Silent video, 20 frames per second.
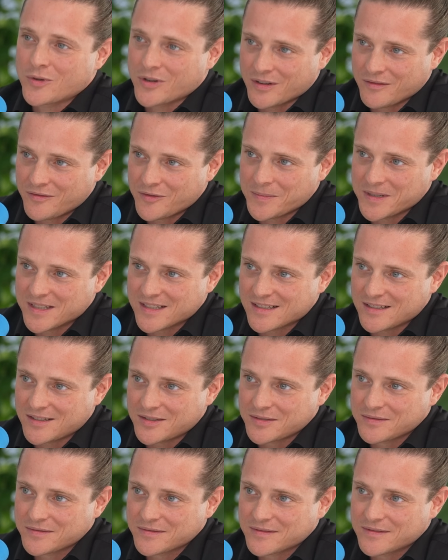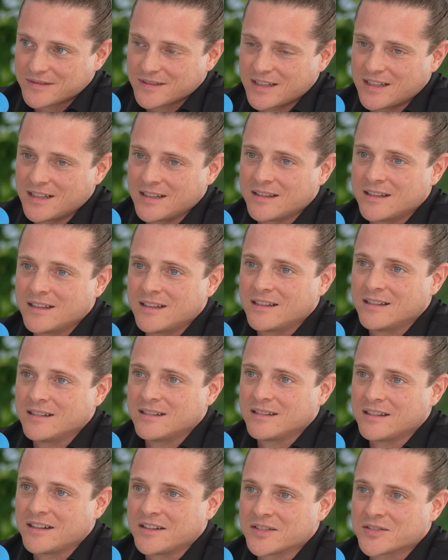working for myself and
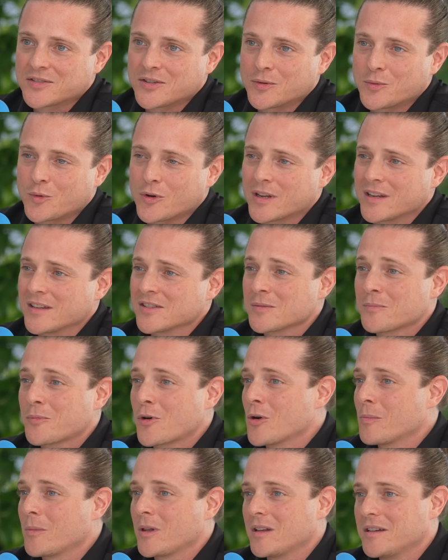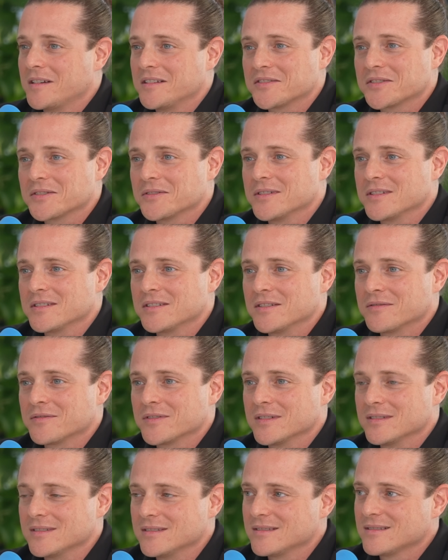then I started working as a permalancer at
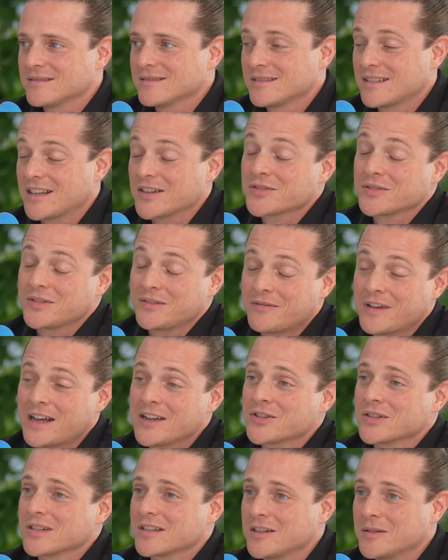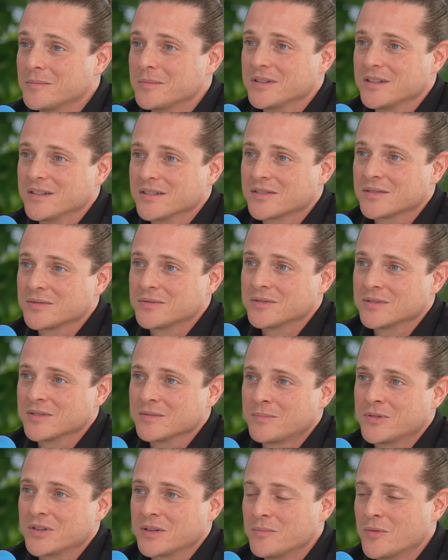different actually fashion companies who were
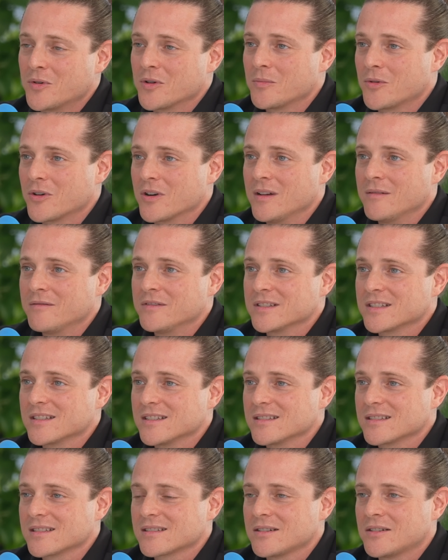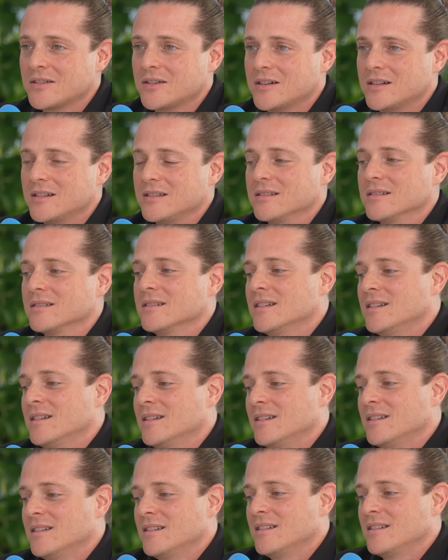putting more and more emphasis on
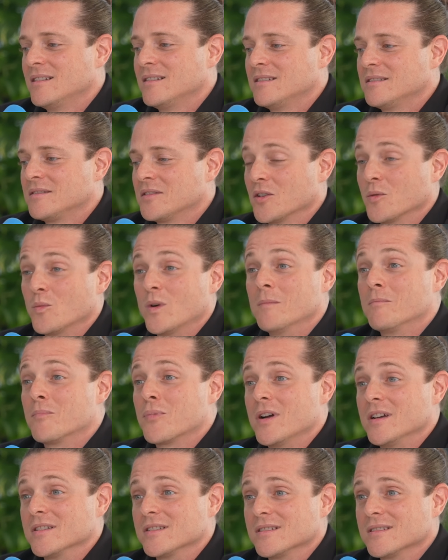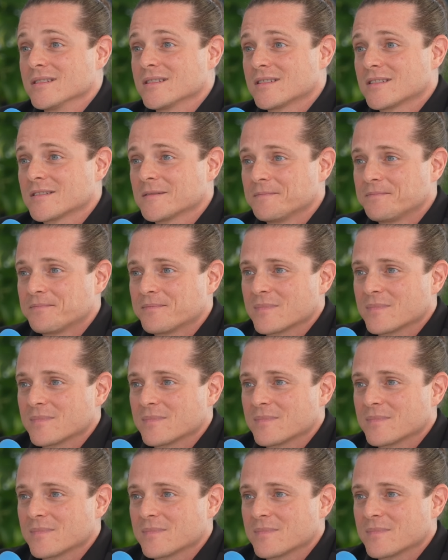their web presence.